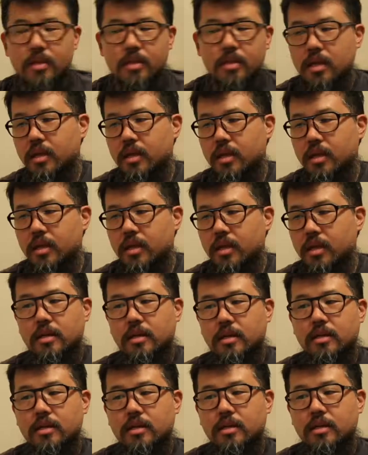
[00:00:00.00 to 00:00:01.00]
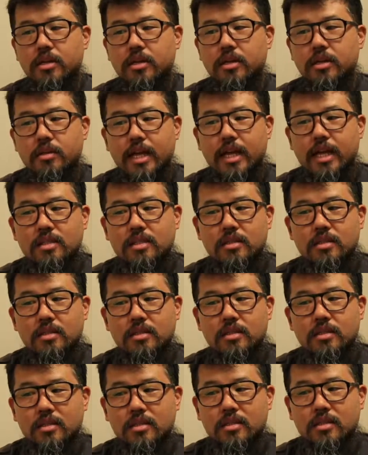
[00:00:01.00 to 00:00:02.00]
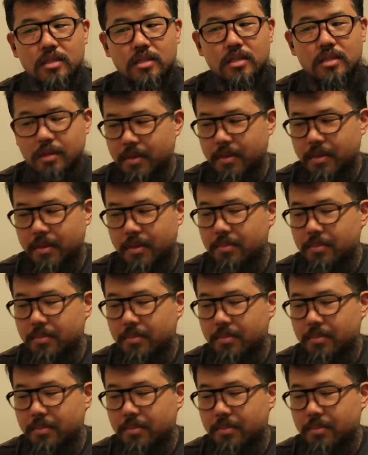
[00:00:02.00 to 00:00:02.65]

And that's in my opinion,